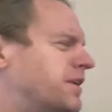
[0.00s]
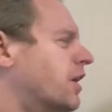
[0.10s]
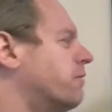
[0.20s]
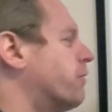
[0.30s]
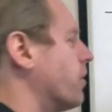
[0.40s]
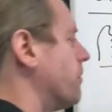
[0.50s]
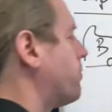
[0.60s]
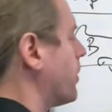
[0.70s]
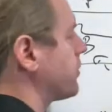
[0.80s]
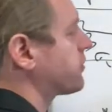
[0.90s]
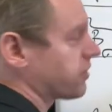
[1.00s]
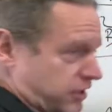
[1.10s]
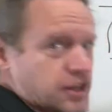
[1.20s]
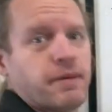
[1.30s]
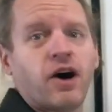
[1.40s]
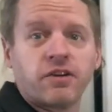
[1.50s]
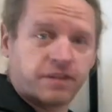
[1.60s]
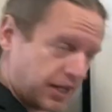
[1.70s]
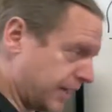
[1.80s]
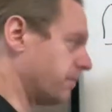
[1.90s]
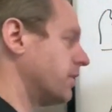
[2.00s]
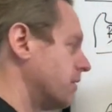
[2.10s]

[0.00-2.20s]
know, for, for a certain amount of time.